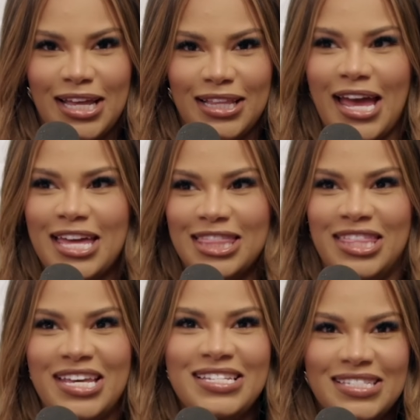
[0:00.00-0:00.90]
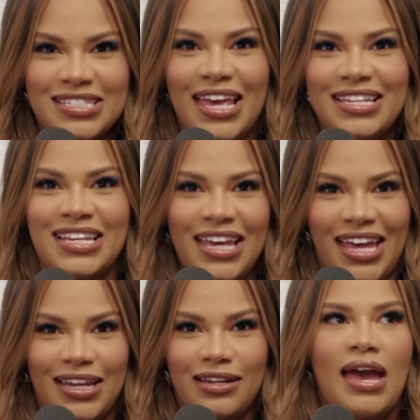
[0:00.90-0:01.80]
Like, this is
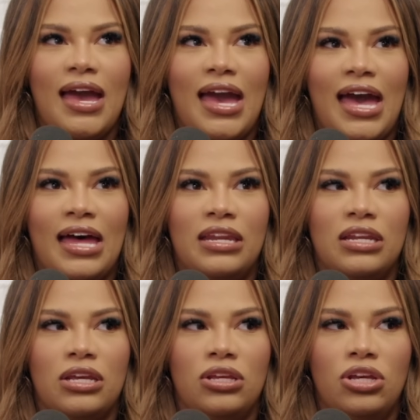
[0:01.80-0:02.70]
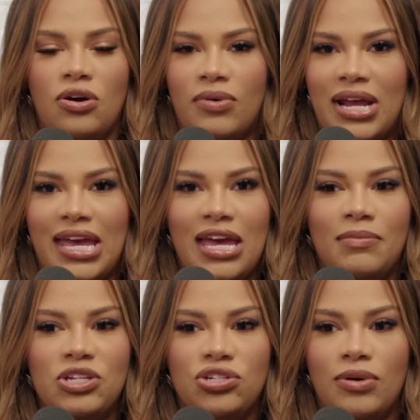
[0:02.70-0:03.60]
it. And, you know, when I came
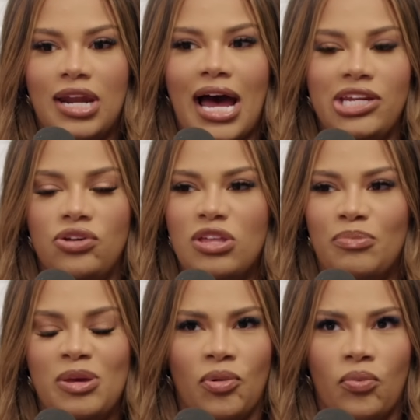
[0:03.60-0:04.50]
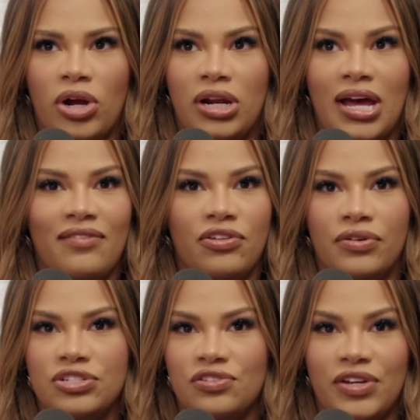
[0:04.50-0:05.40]
into it, I knew that people were going to have their
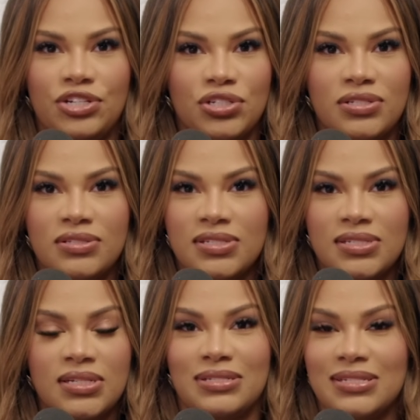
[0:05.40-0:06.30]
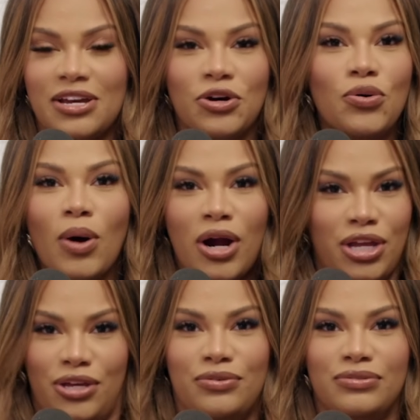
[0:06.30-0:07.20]
reservations. It's like, who are
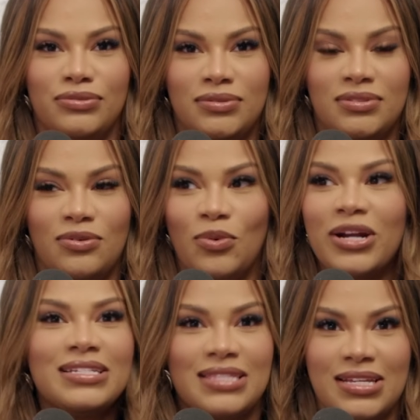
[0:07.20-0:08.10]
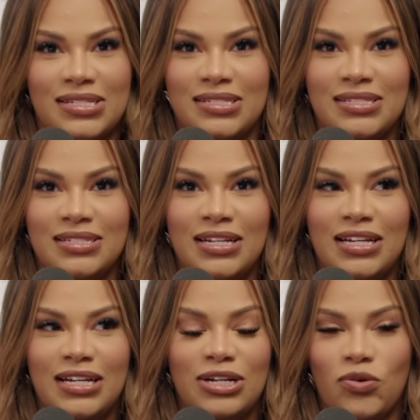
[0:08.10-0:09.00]
you? What is this?
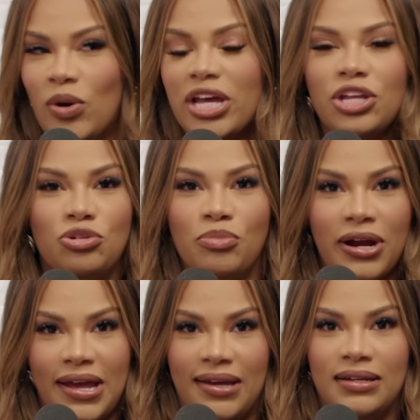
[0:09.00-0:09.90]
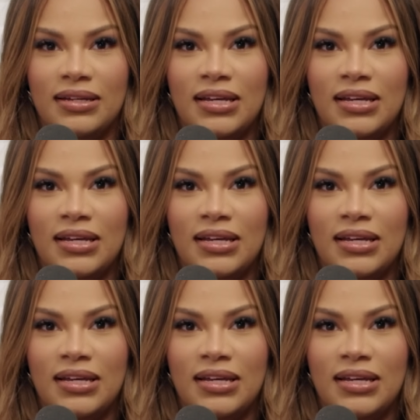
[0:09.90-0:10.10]
What can you bring?